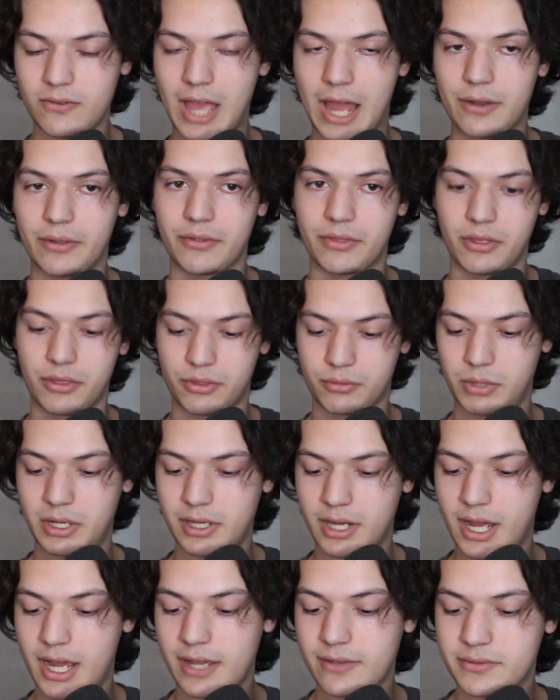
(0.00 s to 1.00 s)
out of the 3
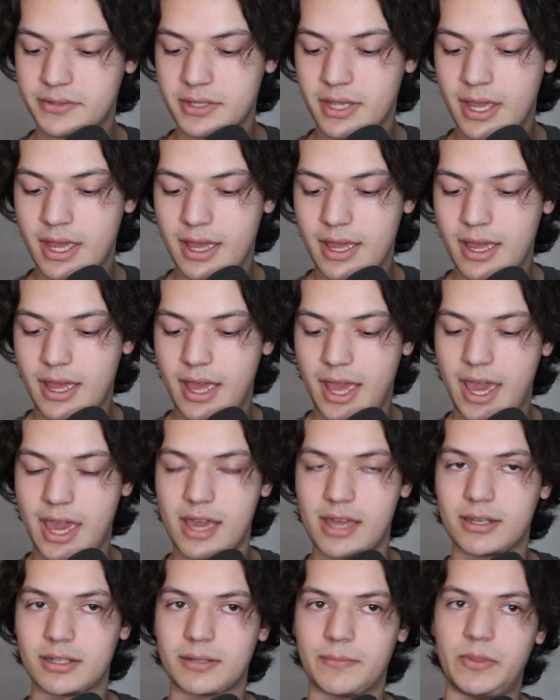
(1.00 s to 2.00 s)
knives.
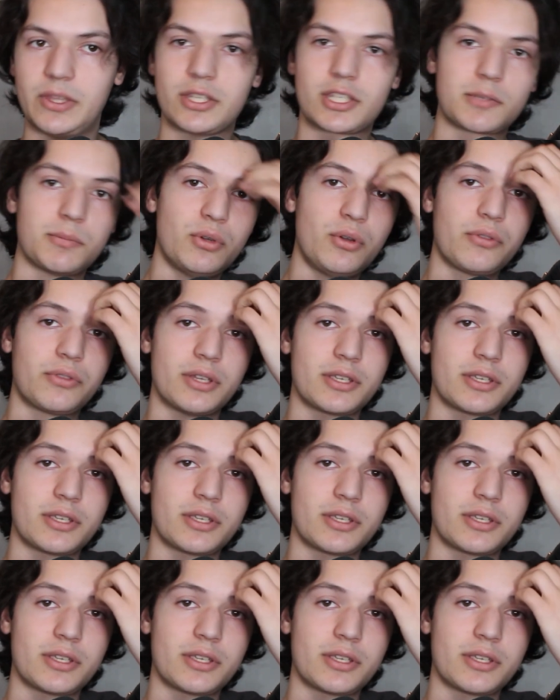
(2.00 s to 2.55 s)
And the smoothness, in